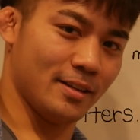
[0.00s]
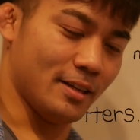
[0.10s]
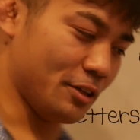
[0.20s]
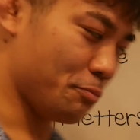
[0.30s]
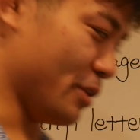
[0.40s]

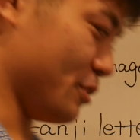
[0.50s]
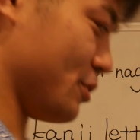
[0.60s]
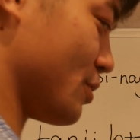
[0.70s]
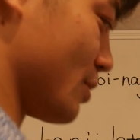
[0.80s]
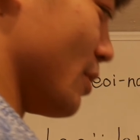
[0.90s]
It
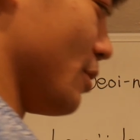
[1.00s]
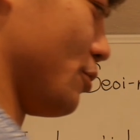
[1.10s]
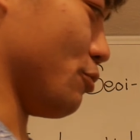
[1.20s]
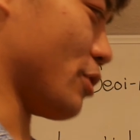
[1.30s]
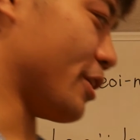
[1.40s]
means
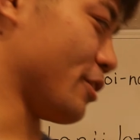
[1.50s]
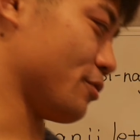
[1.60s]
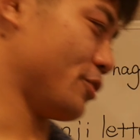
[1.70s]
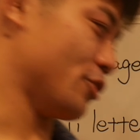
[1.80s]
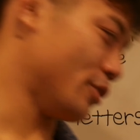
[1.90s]
to carry
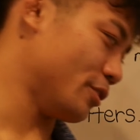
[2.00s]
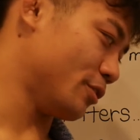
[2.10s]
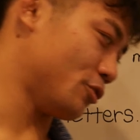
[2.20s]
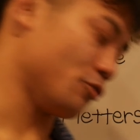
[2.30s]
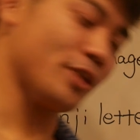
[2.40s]

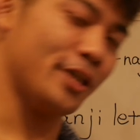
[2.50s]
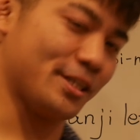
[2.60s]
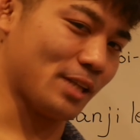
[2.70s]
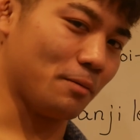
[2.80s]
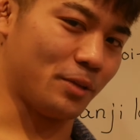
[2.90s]

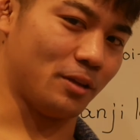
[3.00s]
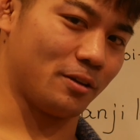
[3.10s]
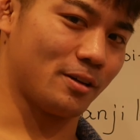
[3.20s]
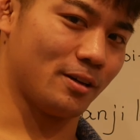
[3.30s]
something